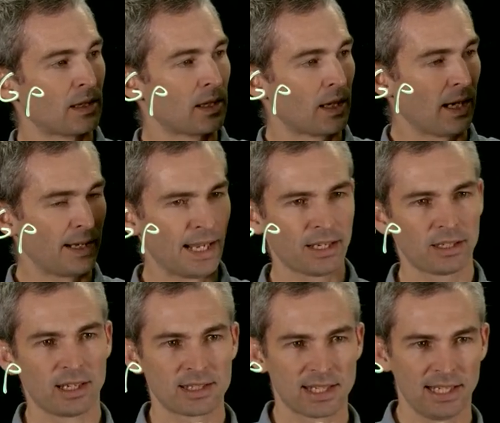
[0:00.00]
And how can
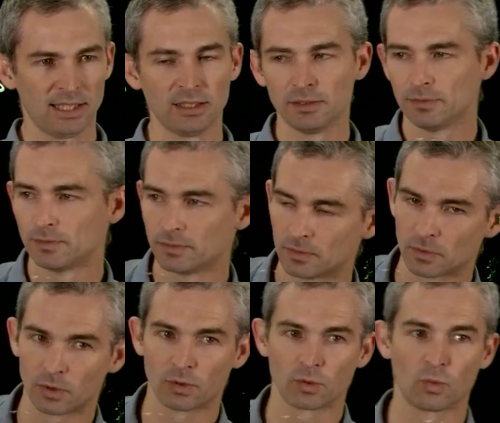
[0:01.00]
I tell?
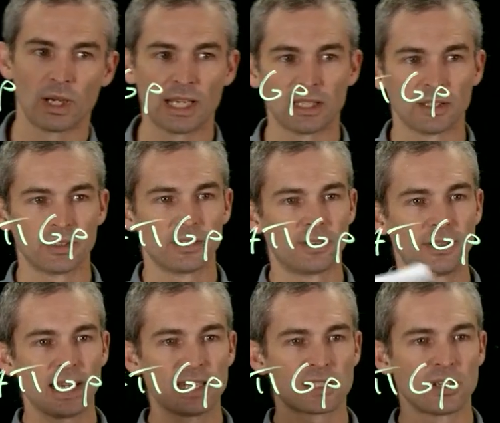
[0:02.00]
Well,
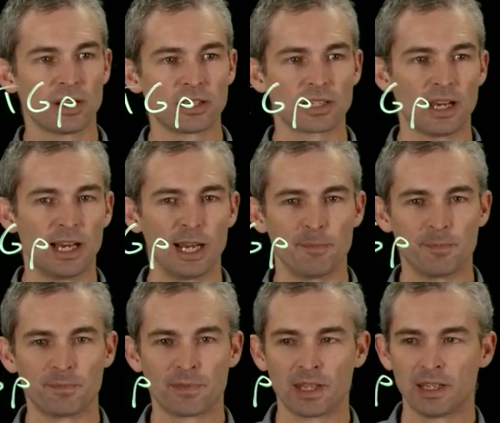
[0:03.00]
there's no time.
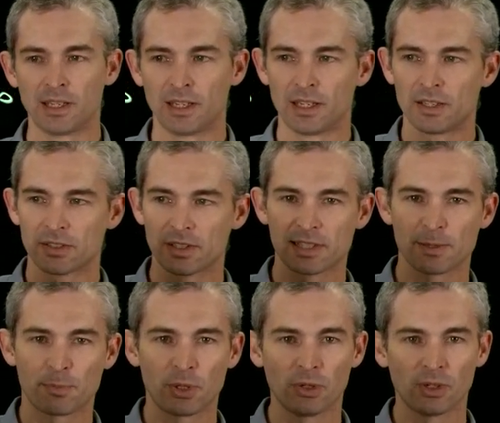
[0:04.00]
So this is a
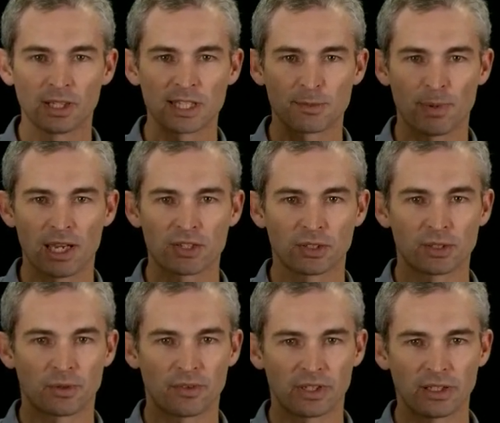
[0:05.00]
purely spatial
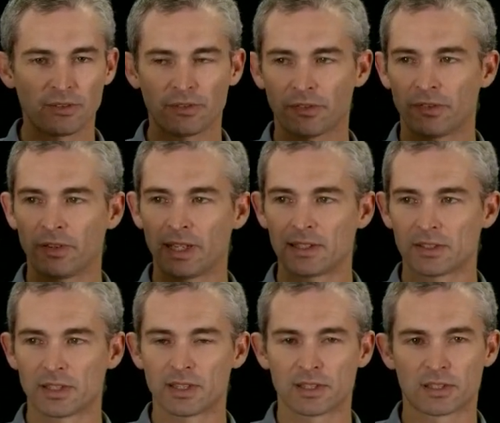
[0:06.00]
derivative.
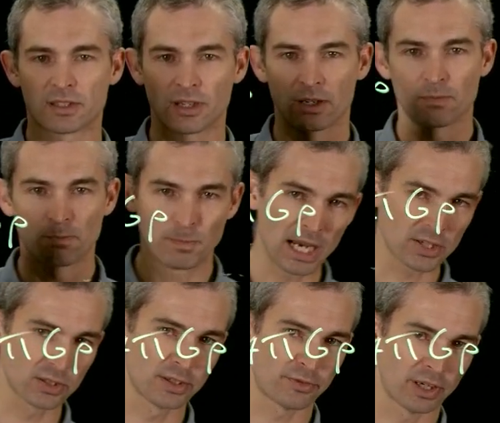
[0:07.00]
So partial
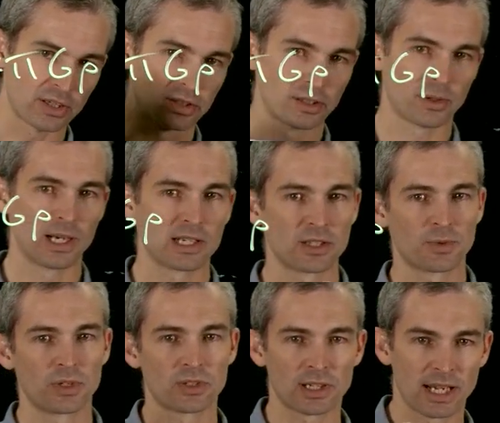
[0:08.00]
differential equations, we
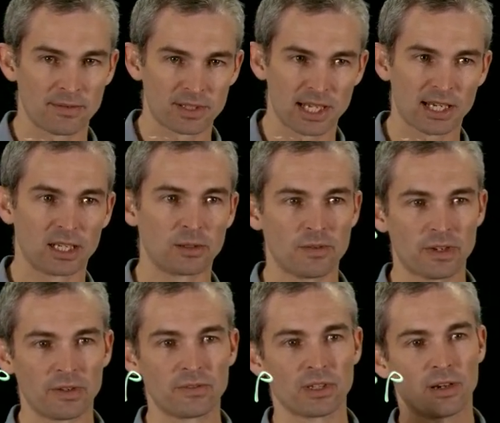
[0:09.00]
usually have second
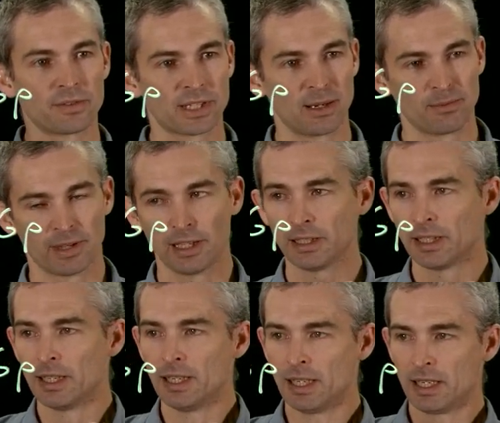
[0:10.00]
derivatives of something.
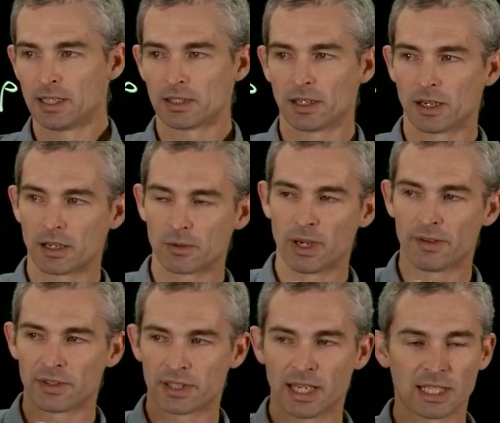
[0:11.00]
So we have a
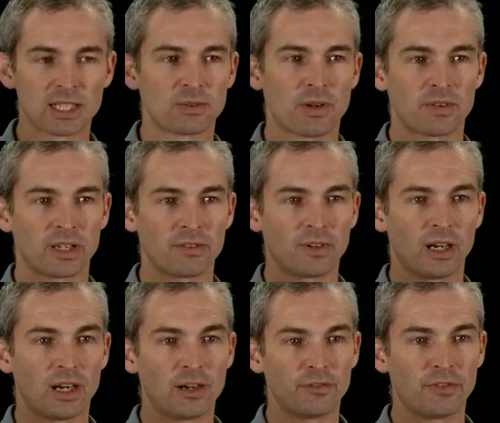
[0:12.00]
second derivative
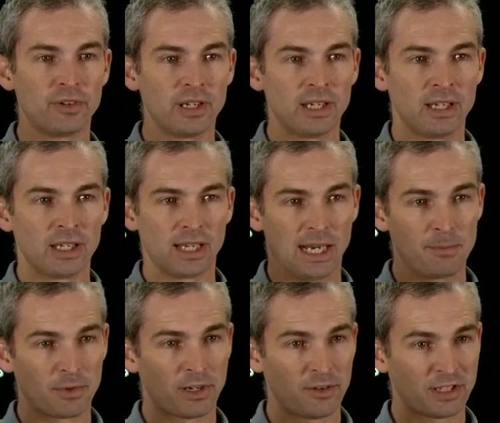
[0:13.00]
of the
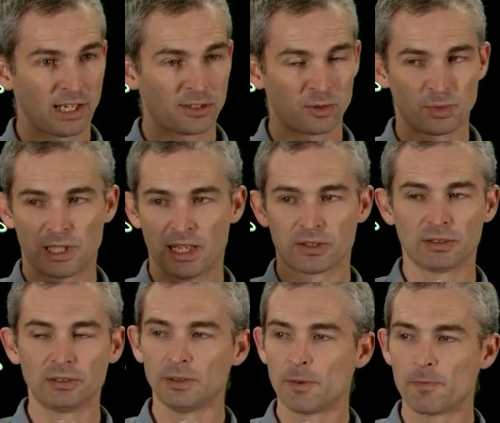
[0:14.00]
gravitational potential,